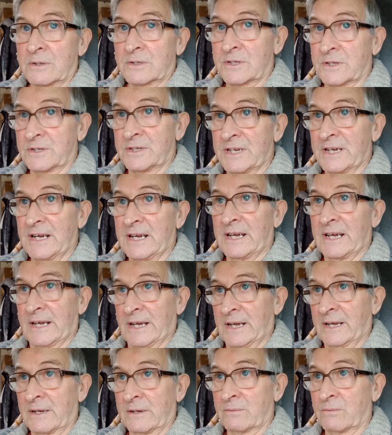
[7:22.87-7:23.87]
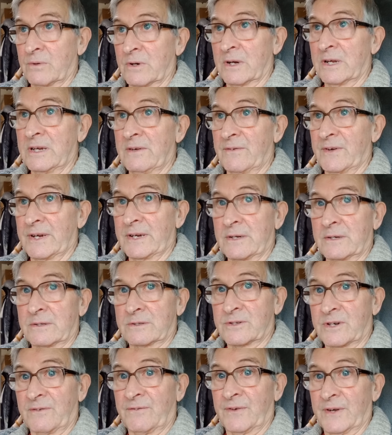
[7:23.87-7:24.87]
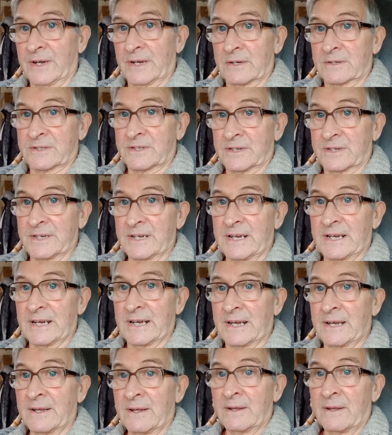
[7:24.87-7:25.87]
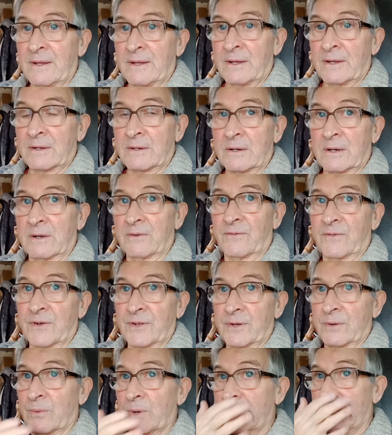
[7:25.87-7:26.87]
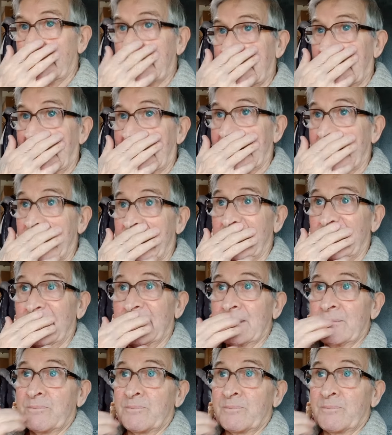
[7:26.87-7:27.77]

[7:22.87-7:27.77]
today, we're leaving Driffield today for the weekend,